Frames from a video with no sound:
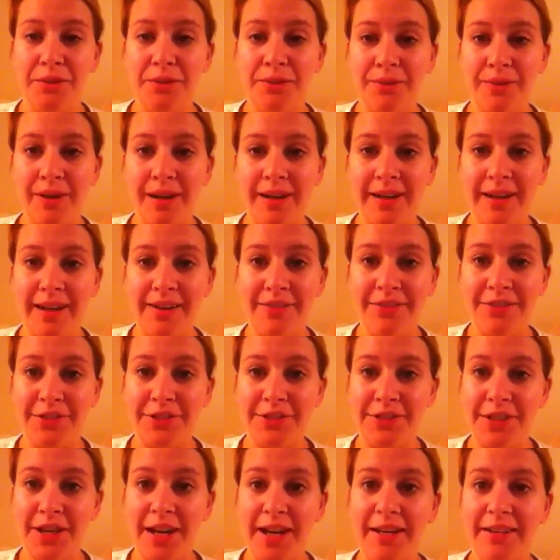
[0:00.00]
running after the
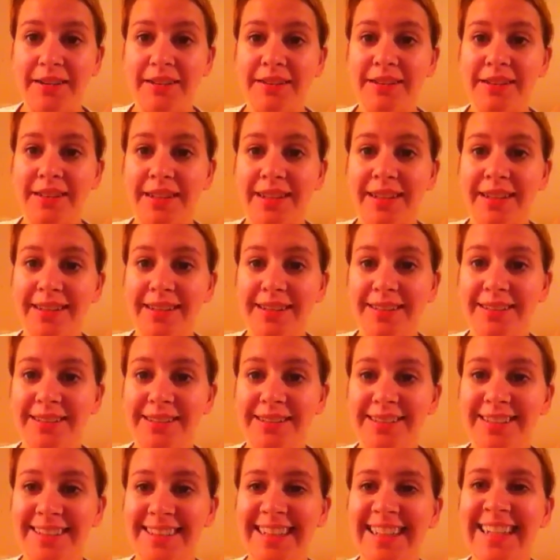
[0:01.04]
child,
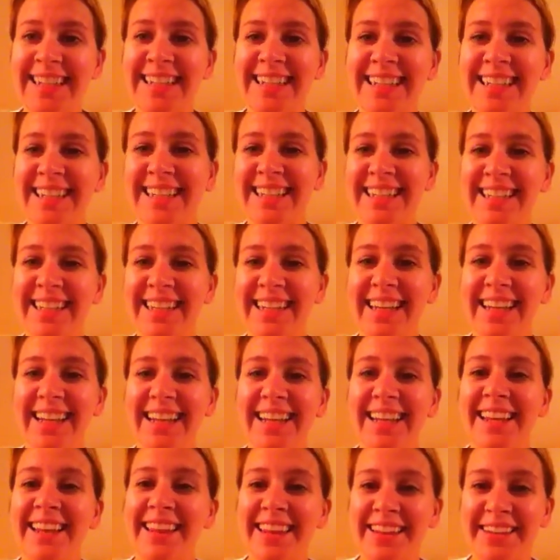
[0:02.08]
and
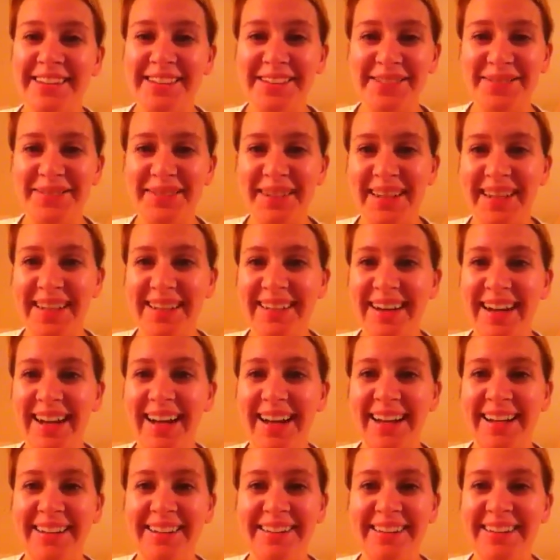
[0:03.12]
there was a
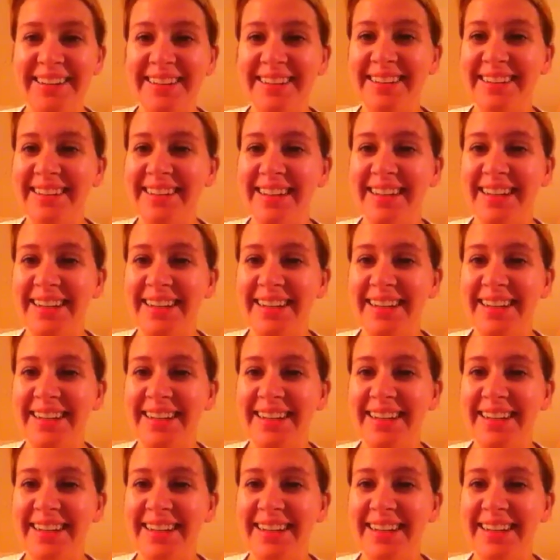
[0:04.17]
playground, and